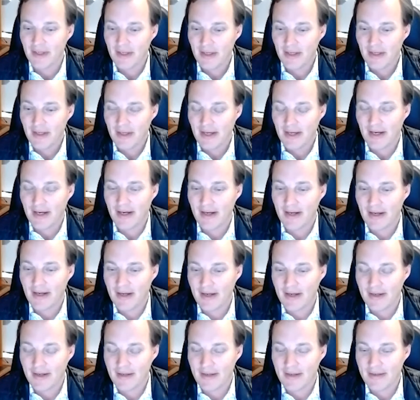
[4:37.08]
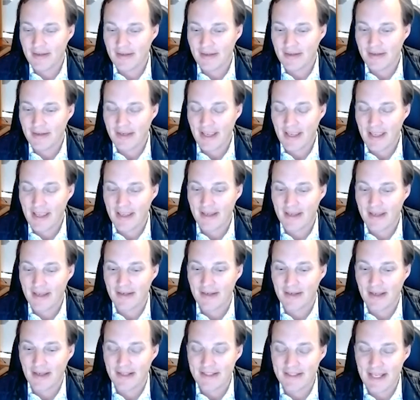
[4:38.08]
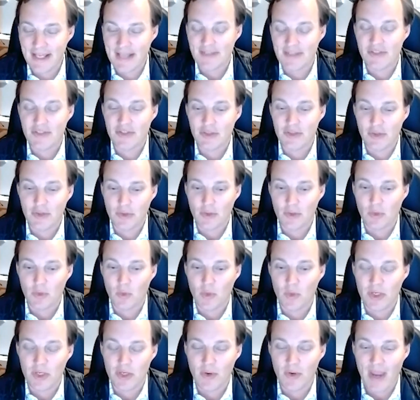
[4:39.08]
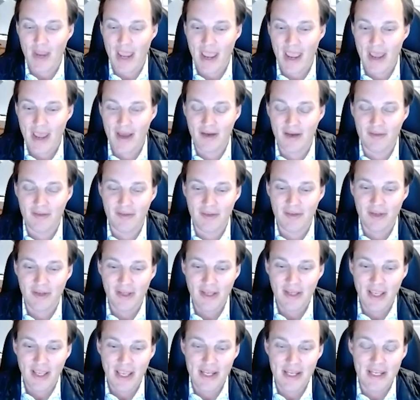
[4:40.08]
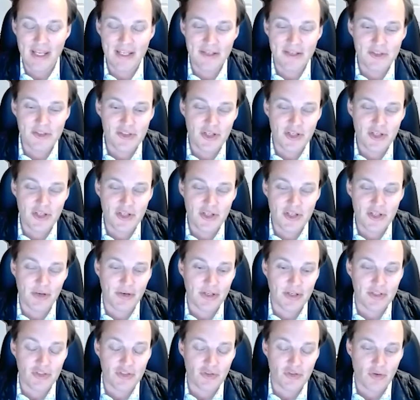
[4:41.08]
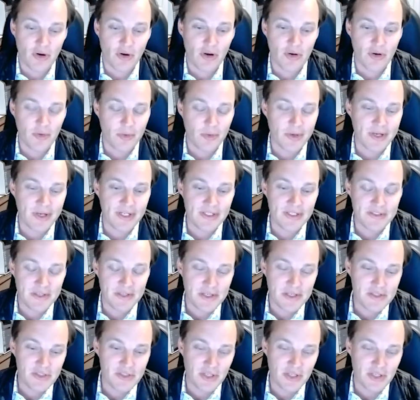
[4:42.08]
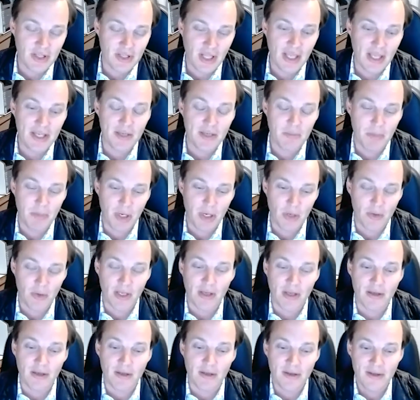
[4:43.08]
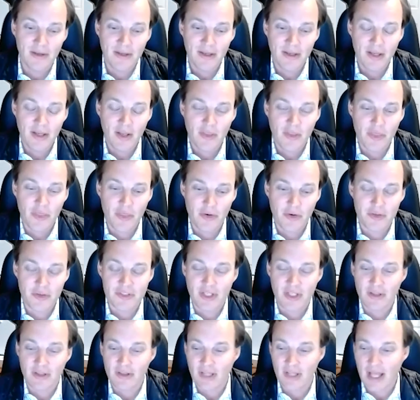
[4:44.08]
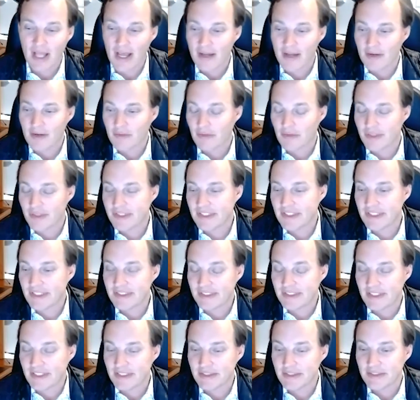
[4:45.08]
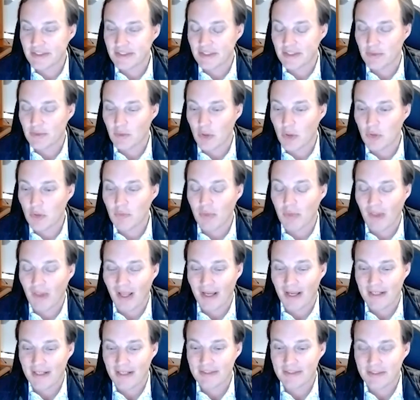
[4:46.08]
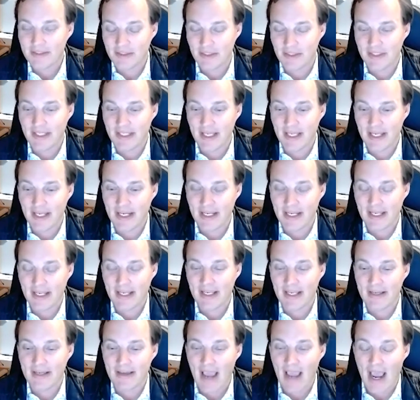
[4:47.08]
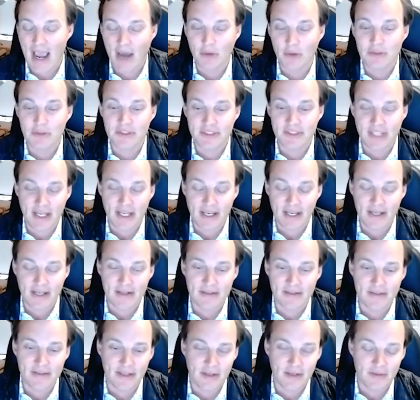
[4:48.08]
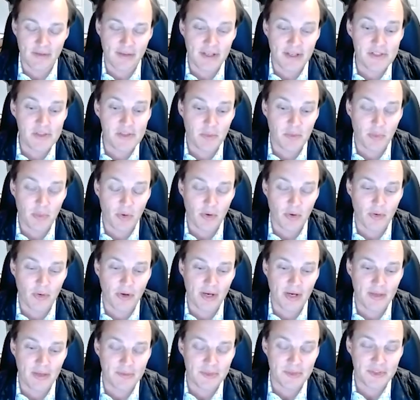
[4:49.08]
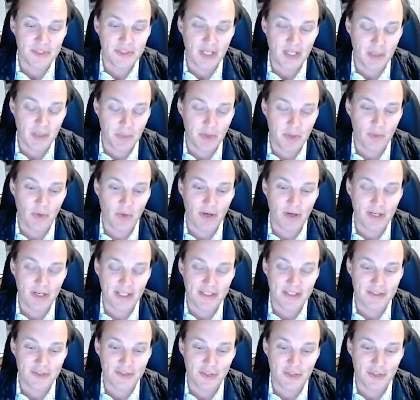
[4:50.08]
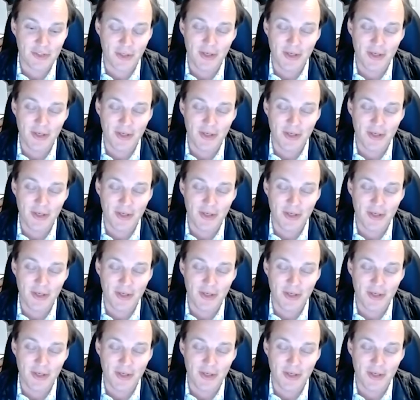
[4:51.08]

can attest to, when you have an engineering strong organization like a Boeing, there's a lot of resistance and roadblocks to getting outside innovation programs up and running. So